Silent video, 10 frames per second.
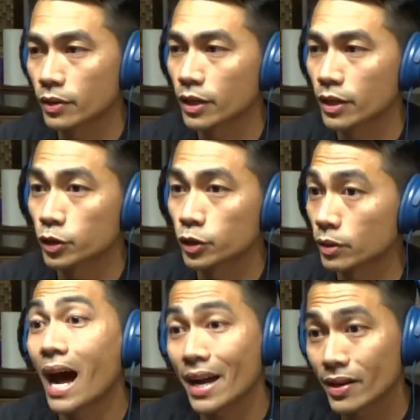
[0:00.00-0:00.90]
So it goes
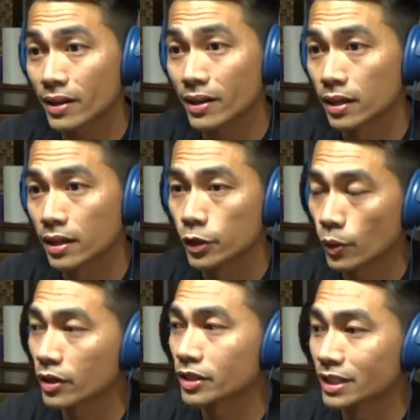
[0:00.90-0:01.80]
higher
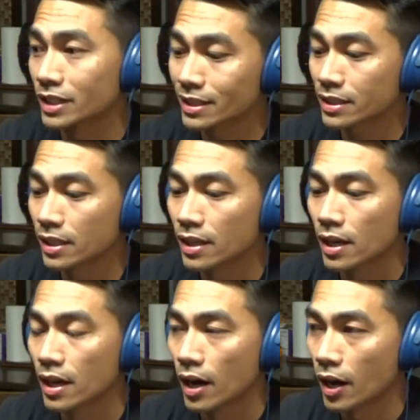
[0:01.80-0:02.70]
throughout a season.
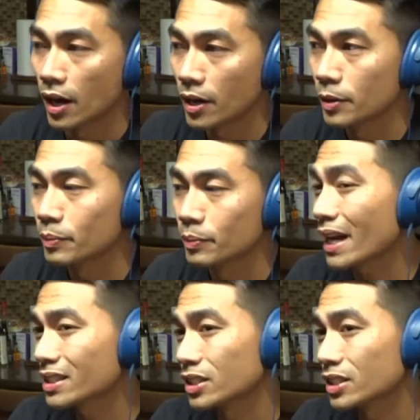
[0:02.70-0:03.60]
They
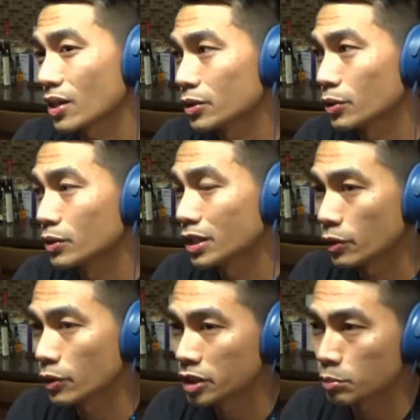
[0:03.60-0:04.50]
actually start to
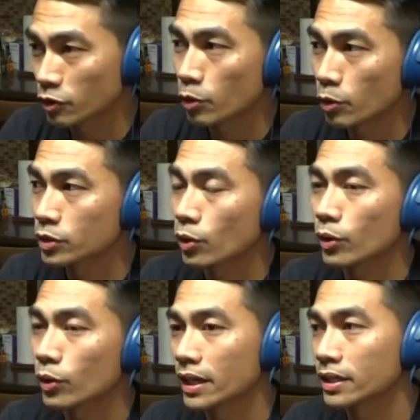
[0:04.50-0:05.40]
decrease in performance,
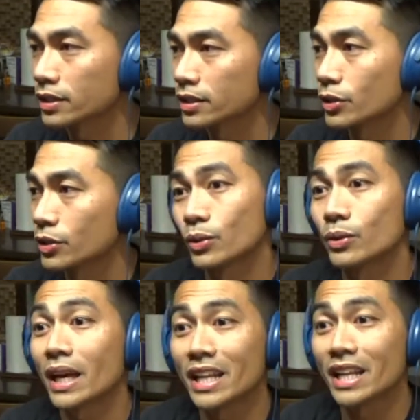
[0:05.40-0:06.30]
or they start
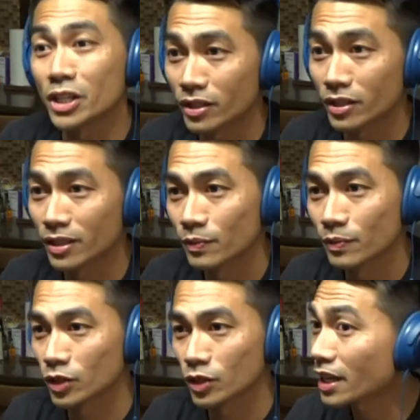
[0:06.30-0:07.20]
to get injured.
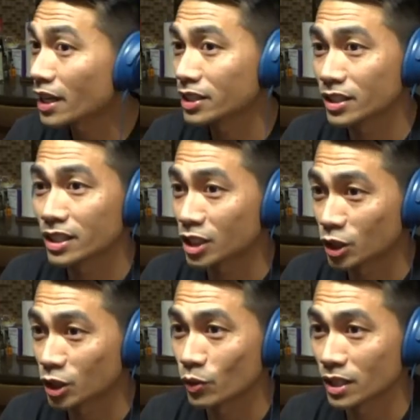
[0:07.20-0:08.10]
There's a lot of studies that
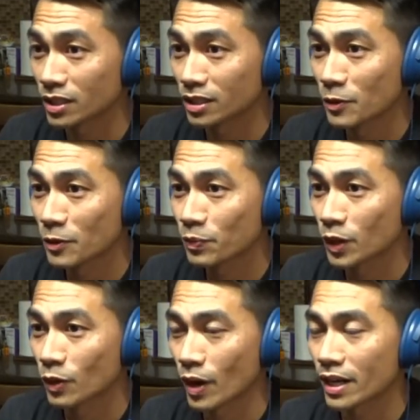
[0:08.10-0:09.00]
show this,
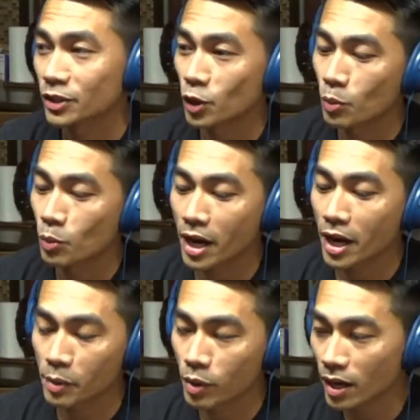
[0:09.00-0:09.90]
right? And so my
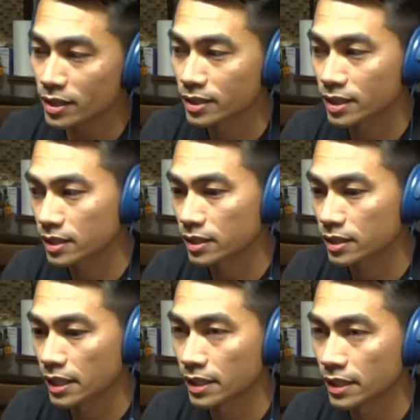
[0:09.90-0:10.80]
hypothesis
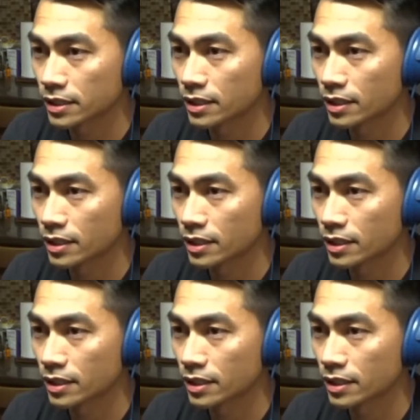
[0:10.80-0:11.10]
this...